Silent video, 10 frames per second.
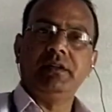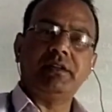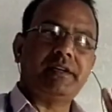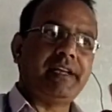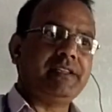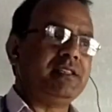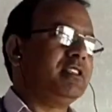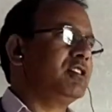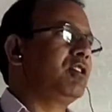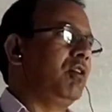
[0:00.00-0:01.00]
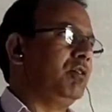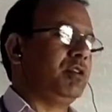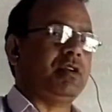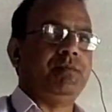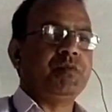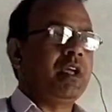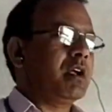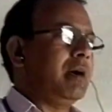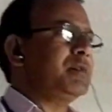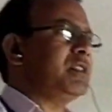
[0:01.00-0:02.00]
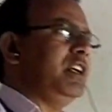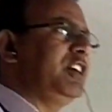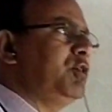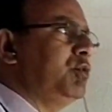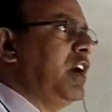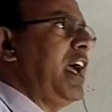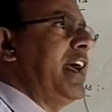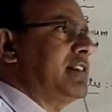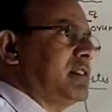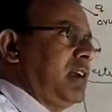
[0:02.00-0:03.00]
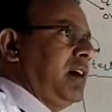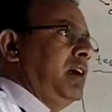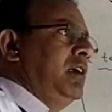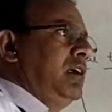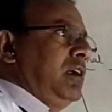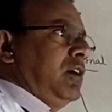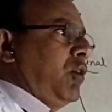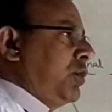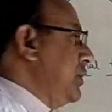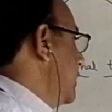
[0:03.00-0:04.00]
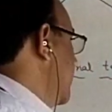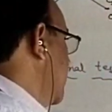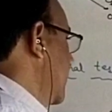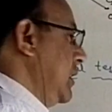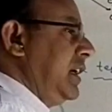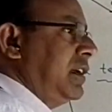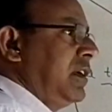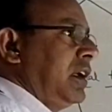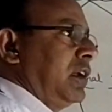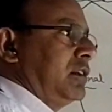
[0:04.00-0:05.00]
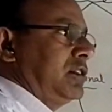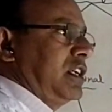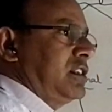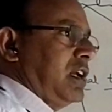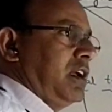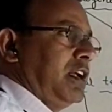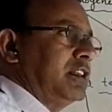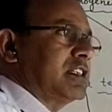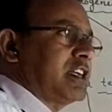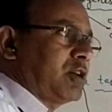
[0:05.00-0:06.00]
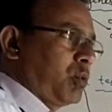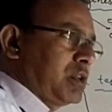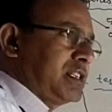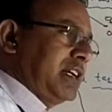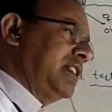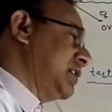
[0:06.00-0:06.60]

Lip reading: The testes don't comes into the extra, or you can say that just in the scrotal sac.